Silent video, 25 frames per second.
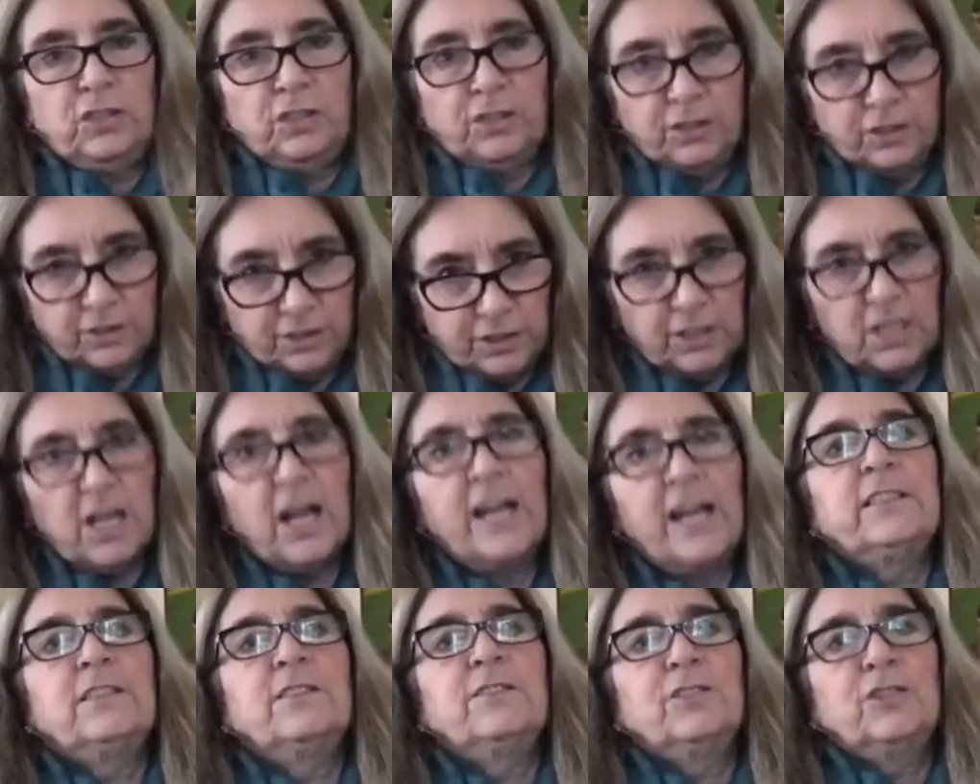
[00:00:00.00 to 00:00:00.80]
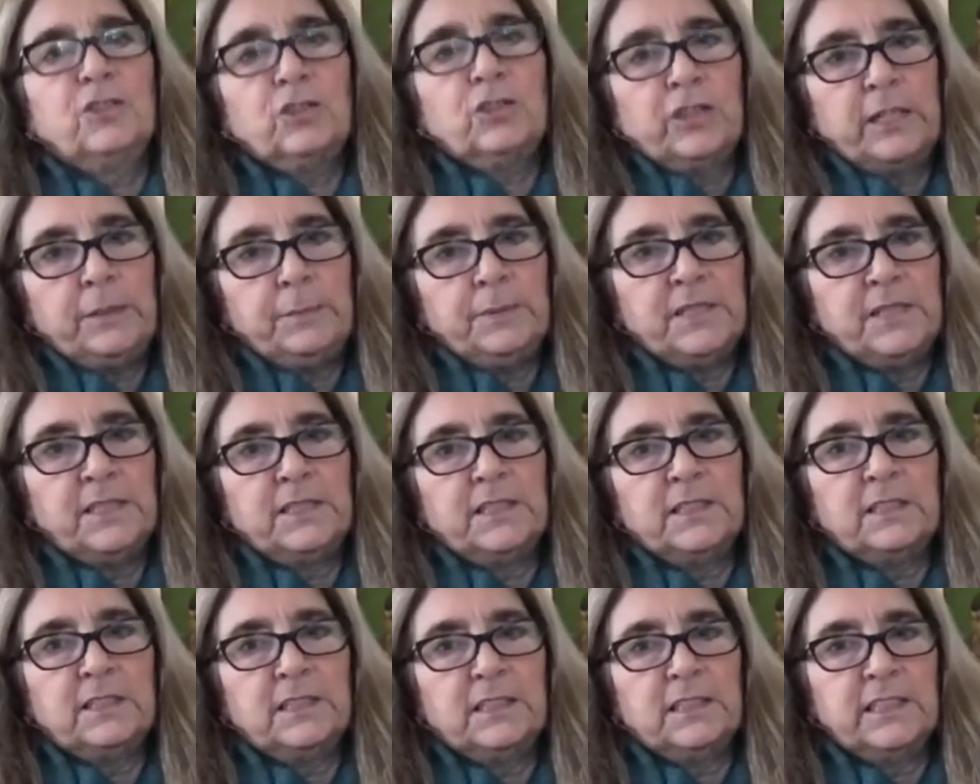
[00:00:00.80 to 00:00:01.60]
there's lots of stripes on
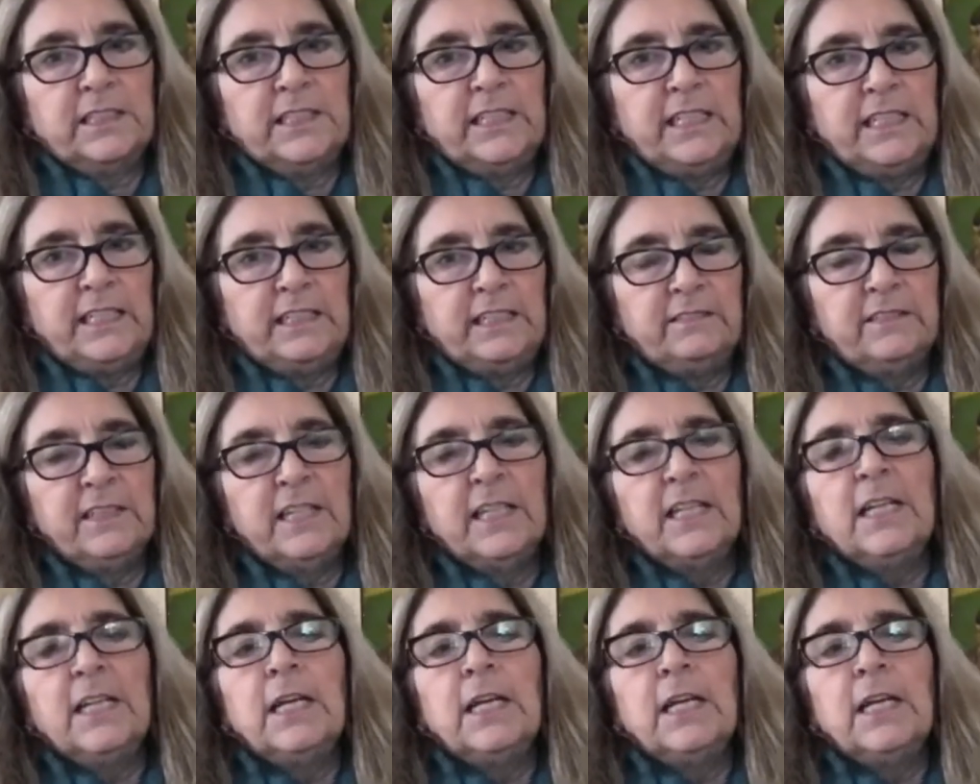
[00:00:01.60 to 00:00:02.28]
the sleeve.